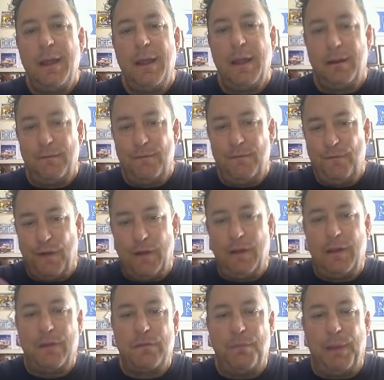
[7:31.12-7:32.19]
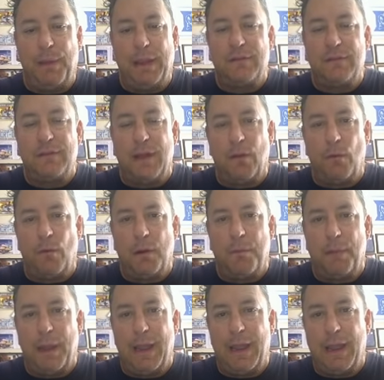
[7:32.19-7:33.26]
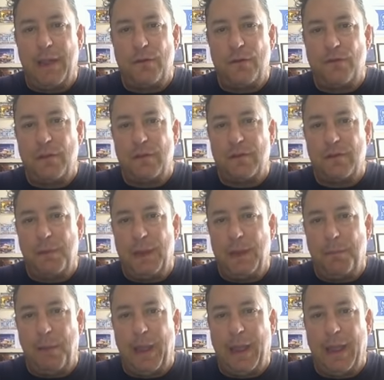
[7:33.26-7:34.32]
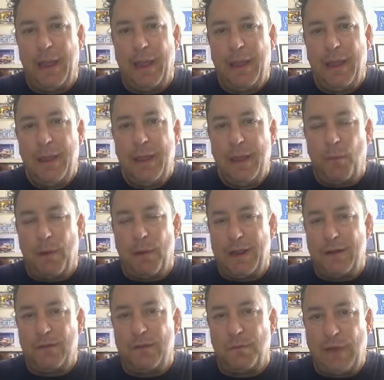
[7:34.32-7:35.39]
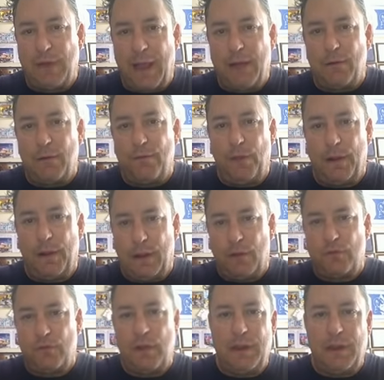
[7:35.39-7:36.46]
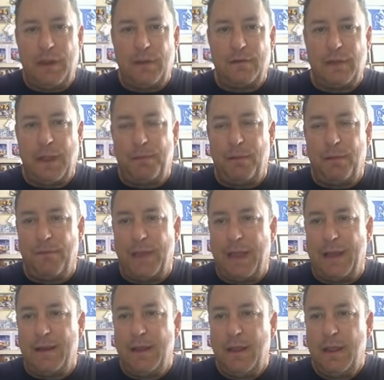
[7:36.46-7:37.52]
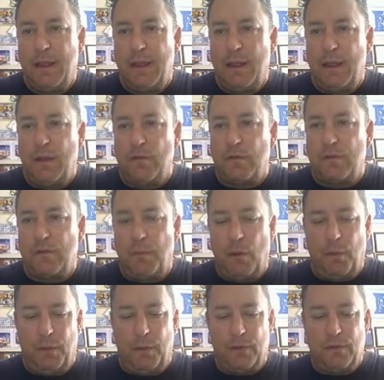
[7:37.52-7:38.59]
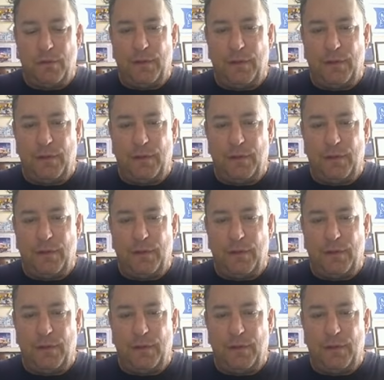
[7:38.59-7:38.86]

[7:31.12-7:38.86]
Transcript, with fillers: and various bays, Delaware Bay and the Chesapeake Bay and we're getting some tidal flooding. I'll show you an example of that in just a moment. So if you